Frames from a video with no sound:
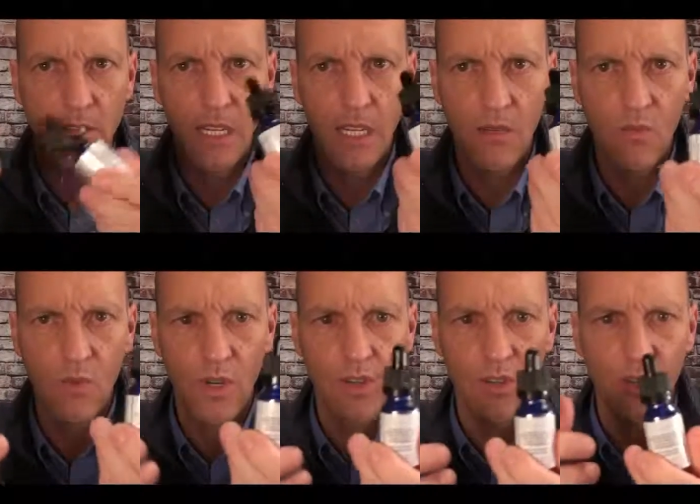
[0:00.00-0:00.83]
And
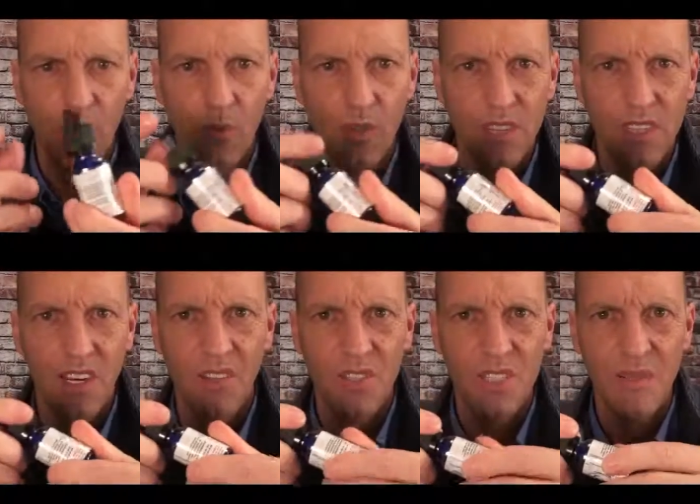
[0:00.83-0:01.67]
we're the only ones that
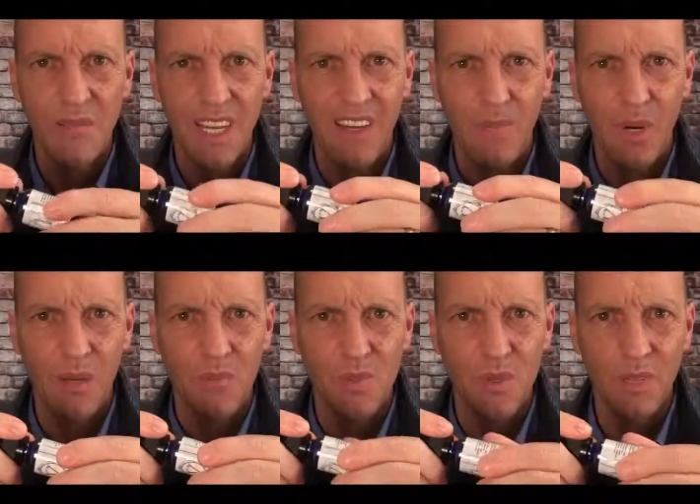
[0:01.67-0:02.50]
ever seem to have
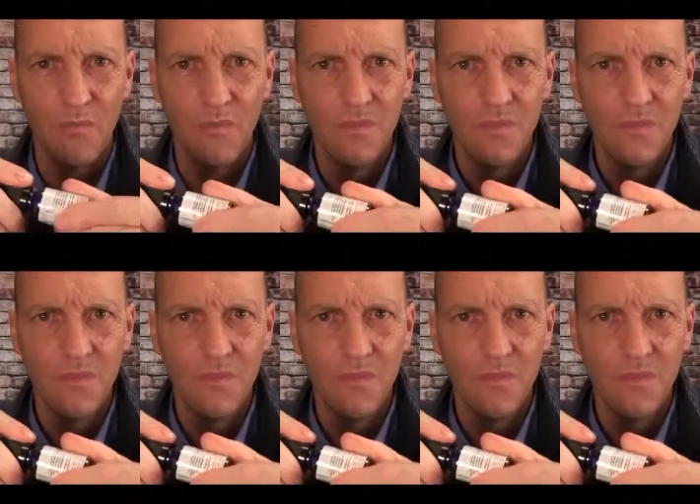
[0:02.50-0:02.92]
problems with them.